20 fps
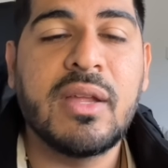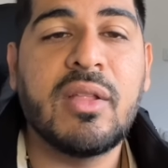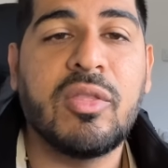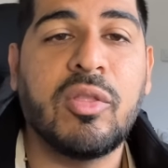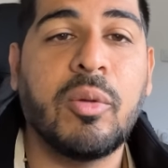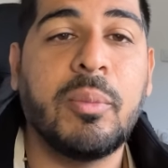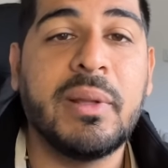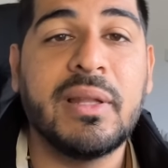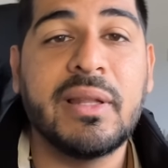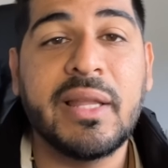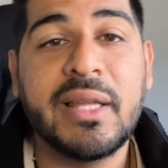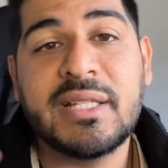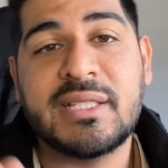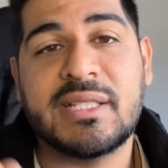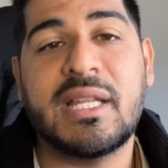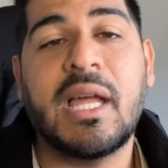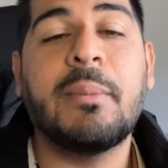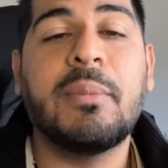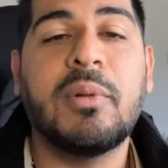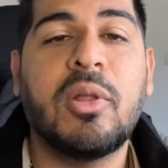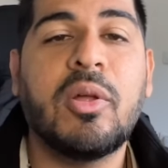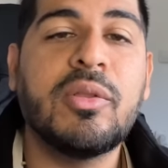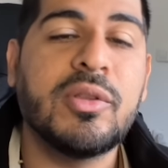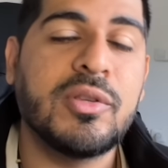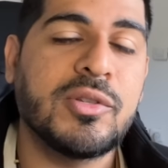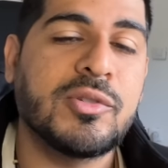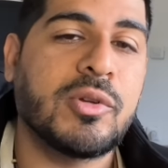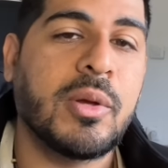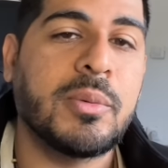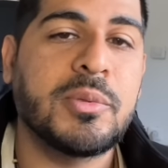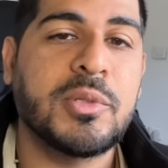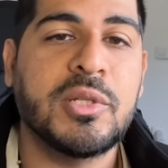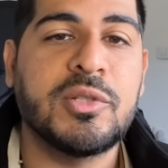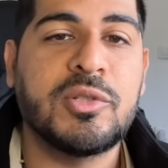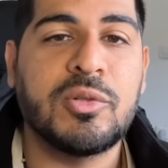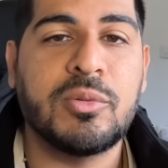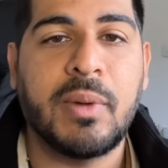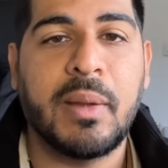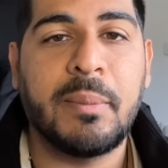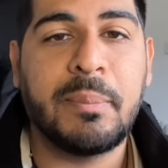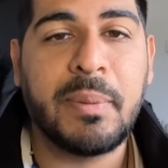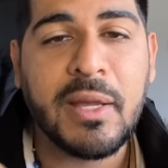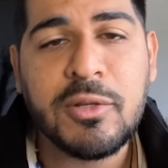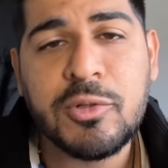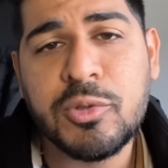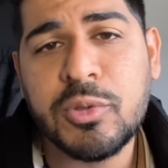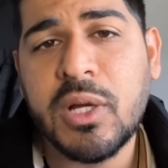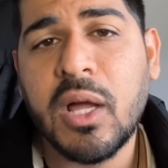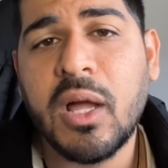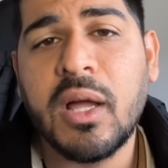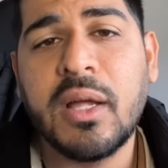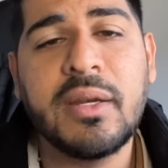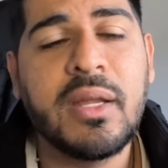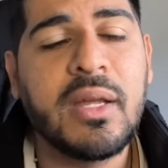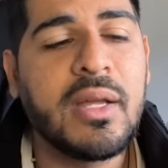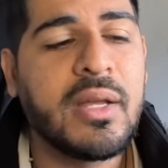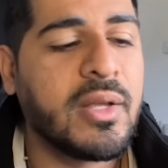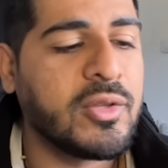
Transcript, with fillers: there'll be links down below in the description to my Patreon,